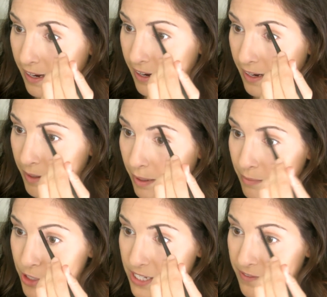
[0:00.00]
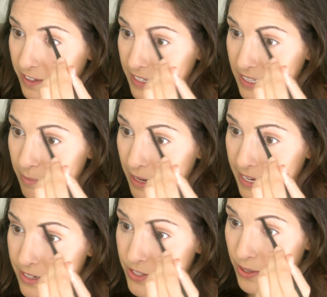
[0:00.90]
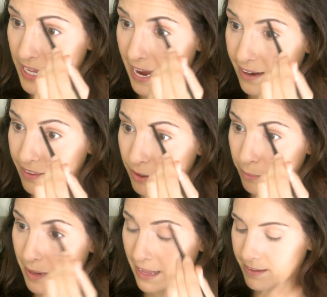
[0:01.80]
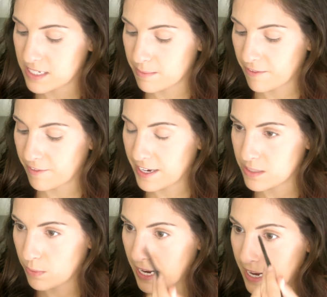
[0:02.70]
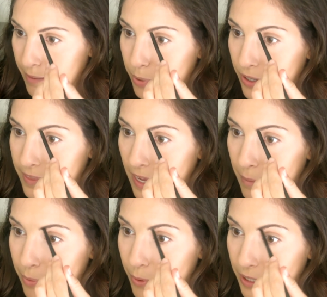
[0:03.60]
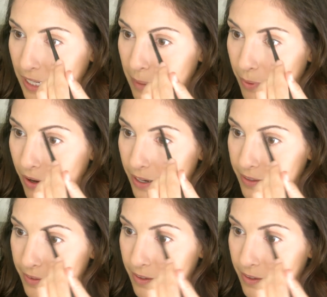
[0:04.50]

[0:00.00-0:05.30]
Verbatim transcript: Um, I'm just filling them in so they add a little balance to my face when I put that bold lip on.